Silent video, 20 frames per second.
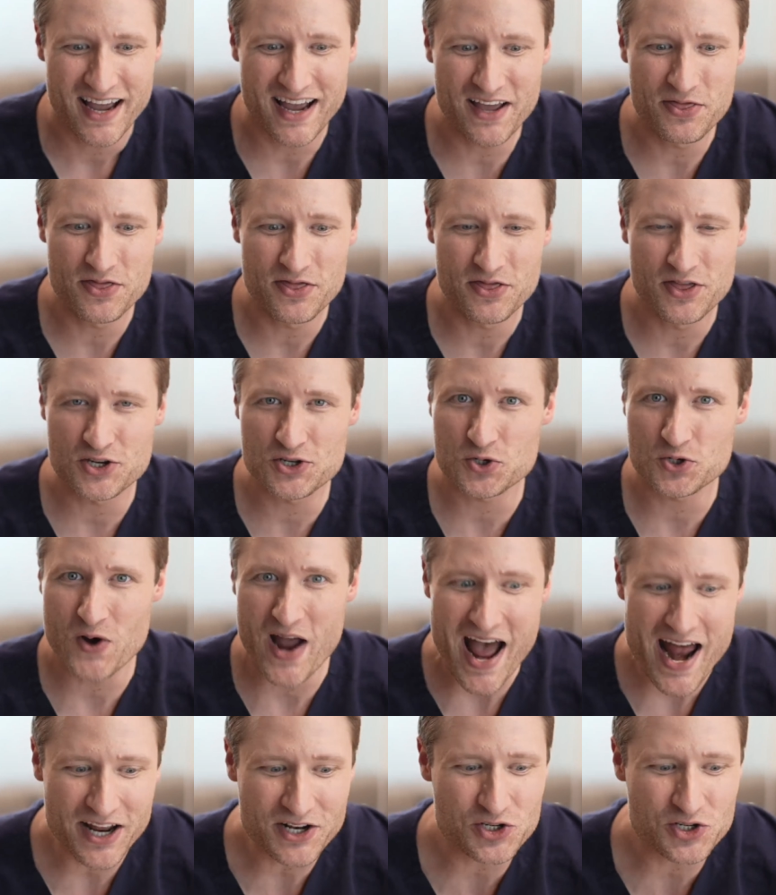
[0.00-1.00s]
And the
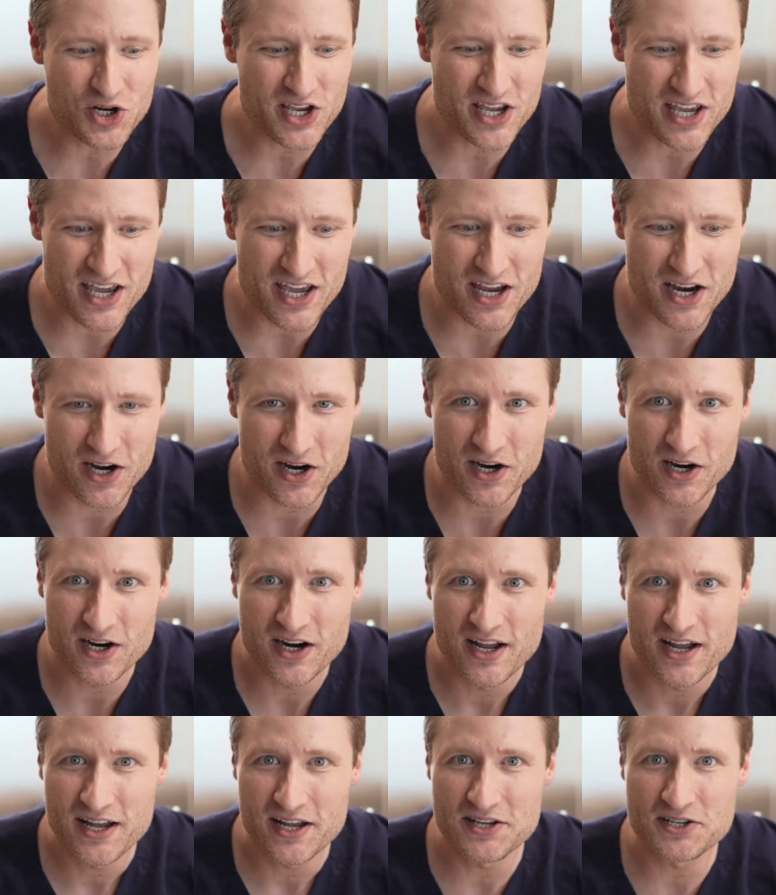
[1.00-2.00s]
strategy here
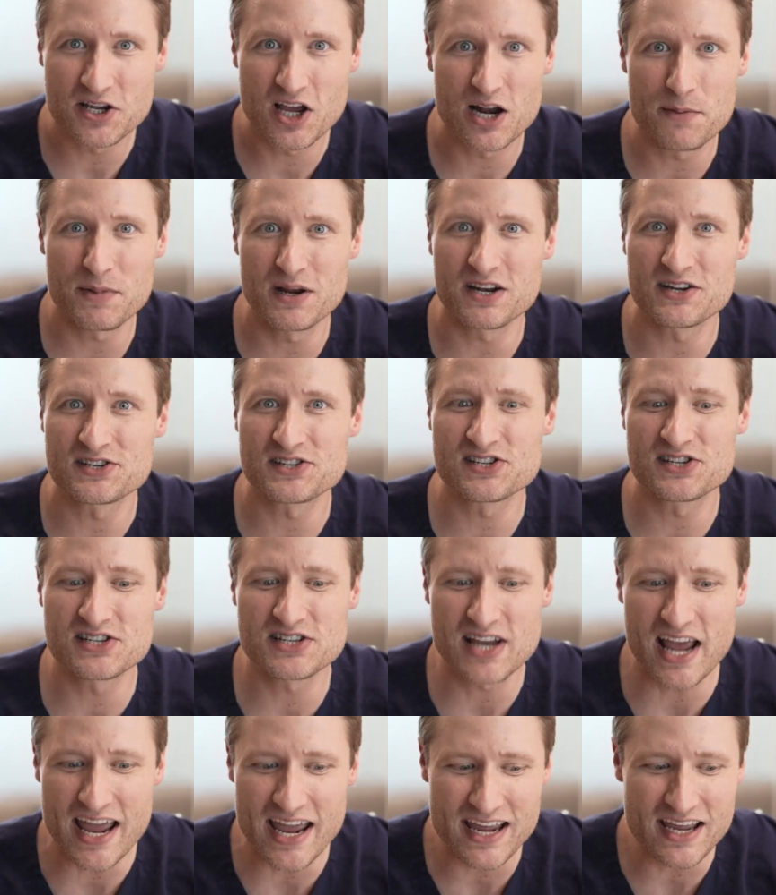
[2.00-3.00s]
is going to be to
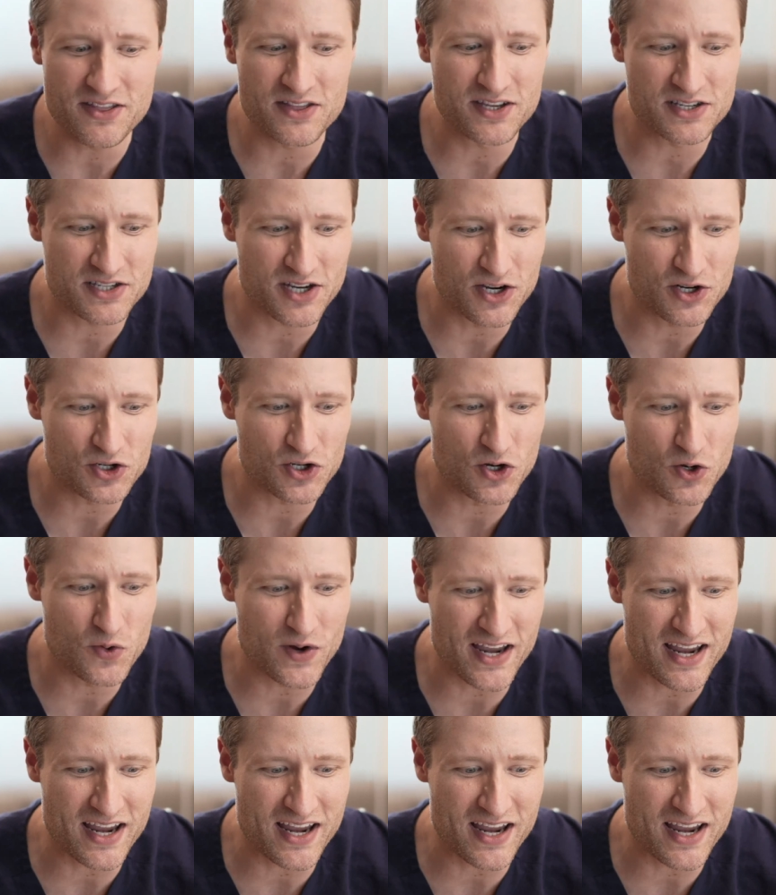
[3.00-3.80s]
stain the tissue